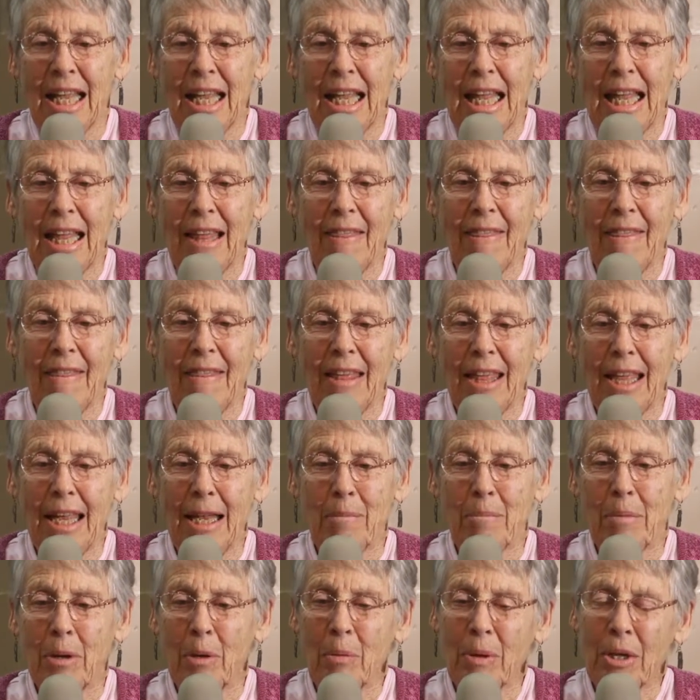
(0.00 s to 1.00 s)
And
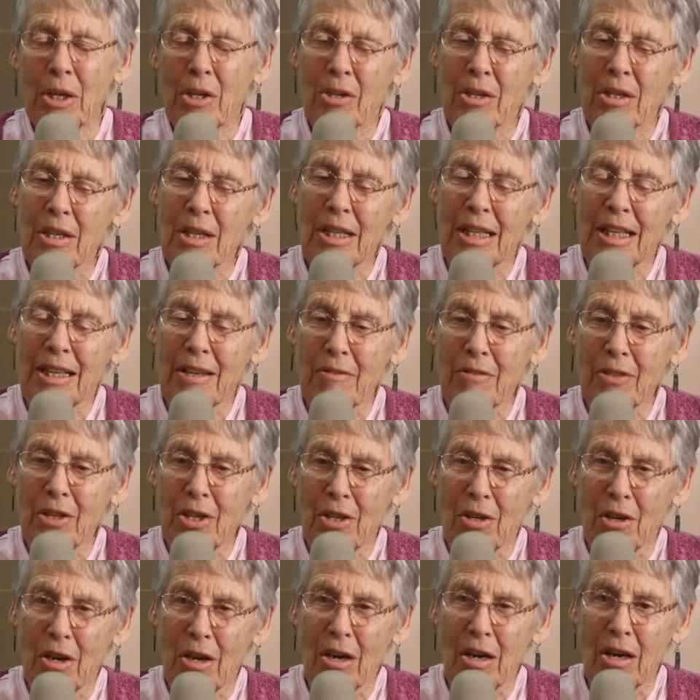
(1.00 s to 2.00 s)
then, but we couldn't leave the
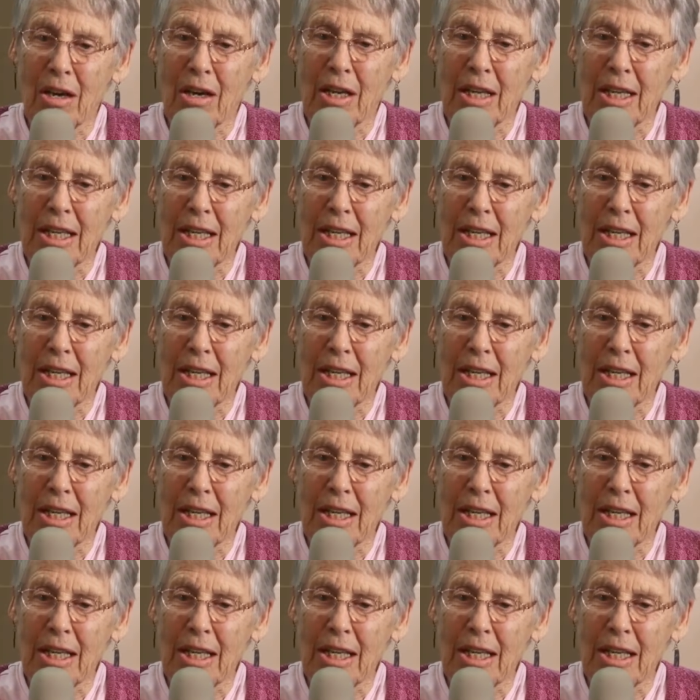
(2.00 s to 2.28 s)
yard